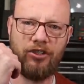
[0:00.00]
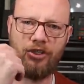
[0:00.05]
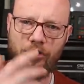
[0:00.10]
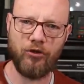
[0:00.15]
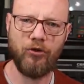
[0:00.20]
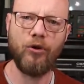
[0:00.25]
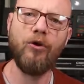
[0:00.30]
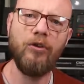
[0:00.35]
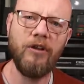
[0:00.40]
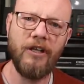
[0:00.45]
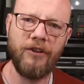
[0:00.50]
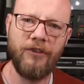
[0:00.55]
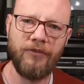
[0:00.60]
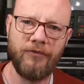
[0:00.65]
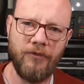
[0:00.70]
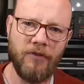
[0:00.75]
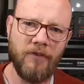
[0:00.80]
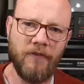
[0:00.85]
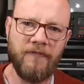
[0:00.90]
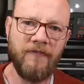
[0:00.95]
trawling
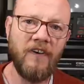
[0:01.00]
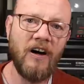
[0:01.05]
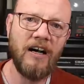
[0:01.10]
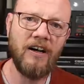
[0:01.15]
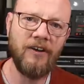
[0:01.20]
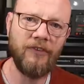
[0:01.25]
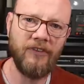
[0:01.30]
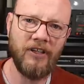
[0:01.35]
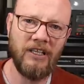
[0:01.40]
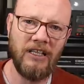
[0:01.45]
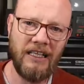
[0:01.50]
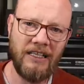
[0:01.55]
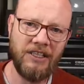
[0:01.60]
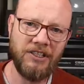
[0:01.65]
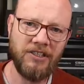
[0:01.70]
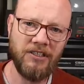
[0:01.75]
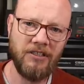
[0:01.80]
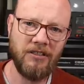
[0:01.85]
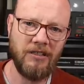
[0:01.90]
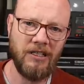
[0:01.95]
through the files
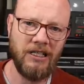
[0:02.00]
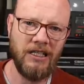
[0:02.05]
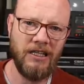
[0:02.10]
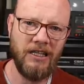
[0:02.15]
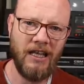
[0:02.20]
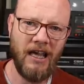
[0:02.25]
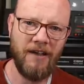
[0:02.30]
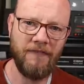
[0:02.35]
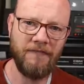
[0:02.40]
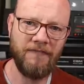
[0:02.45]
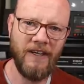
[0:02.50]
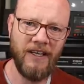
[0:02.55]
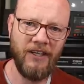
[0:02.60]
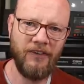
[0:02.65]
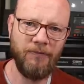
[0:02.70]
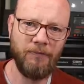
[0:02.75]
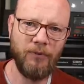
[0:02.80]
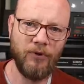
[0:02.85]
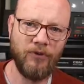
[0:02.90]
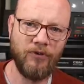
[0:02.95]
collection in that
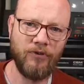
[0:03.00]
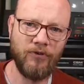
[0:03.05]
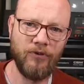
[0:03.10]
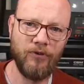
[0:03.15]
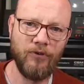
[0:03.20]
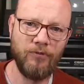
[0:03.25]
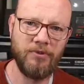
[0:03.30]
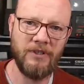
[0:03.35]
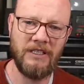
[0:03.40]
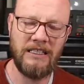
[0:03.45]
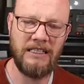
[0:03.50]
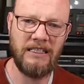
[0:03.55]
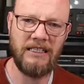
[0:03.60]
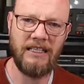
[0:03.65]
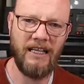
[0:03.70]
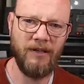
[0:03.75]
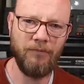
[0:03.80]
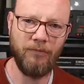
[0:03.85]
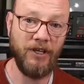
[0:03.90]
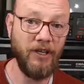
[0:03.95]
Facebook group.
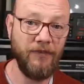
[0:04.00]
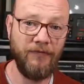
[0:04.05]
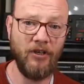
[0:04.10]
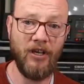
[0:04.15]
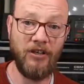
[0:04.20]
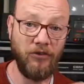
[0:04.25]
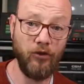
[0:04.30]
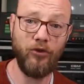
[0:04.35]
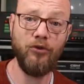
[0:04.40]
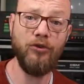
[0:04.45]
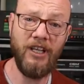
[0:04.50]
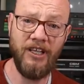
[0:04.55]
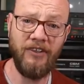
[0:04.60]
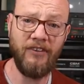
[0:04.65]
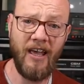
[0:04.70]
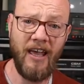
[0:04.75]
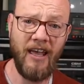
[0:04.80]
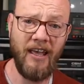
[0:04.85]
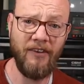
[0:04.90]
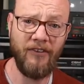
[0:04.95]
If you do
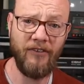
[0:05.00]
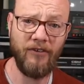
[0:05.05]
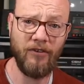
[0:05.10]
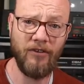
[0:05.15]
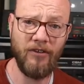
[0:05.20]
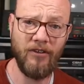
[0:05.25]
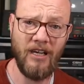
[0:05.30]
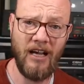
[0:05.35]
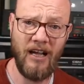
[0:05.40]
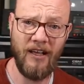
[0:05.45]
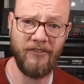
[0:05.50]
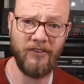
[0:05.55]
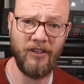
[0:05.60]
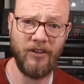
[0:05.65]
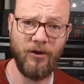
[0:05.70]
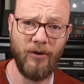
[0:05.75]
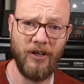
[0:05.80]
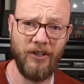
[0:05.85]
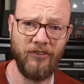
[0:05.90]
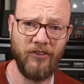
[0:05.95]
need to ask
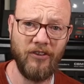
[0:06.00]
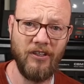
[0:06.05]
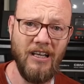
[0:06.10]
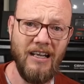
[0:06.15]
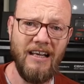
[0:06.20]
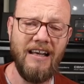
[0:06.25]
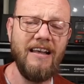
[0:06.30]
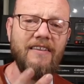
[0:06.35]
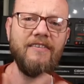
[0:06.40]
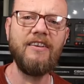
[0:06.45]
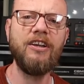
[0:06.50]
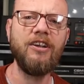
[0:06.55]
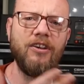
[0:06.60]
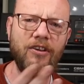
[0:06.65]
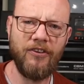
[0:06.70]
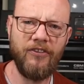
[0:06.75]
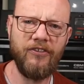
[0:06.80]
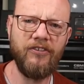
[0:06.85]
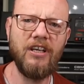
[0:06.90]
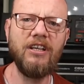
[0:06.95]
a question, then you've
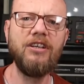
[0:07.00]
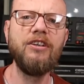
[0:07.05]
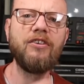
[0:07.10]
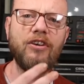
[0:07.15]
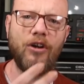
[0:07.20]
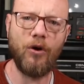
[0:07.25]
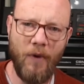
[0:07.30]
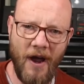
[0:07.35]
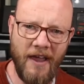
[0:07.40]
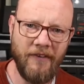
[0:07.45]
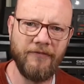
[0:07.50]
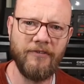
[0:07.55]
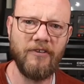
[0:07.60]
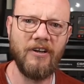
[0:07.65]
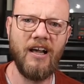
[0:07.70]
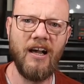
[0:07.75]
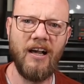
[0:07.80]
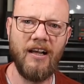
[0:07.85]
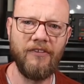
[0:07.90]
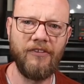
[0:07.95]
got to sit and you've got to wait
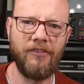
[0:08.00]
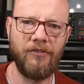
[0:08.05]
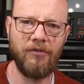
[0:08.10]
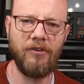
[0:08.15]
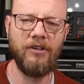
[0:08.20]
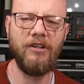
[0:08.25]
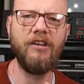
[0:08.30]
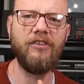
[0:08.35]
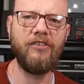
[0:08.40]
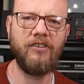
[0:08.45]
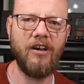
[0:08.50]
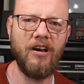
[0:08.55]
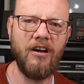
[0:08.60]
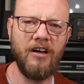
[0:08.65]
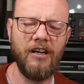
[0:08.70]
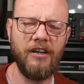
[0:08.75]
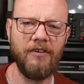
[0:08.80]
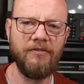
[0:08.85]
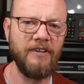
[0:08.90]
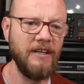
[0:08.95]
for an answer. And it's
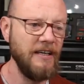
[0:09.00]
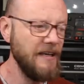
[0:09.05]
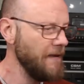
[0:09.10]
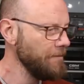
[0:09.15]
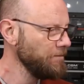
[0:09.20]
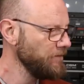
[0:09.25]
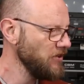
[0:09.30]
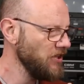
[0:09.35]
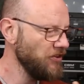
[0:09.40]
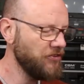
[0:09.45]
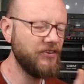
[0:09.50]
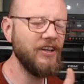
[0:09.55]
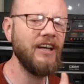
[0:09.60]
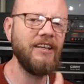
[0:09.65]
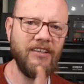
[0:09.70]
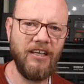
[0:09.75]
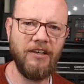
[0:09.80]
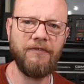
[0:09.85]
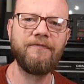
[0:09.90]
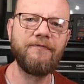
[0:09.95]
kind of, you
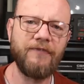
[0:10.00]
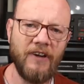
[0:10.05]
start to get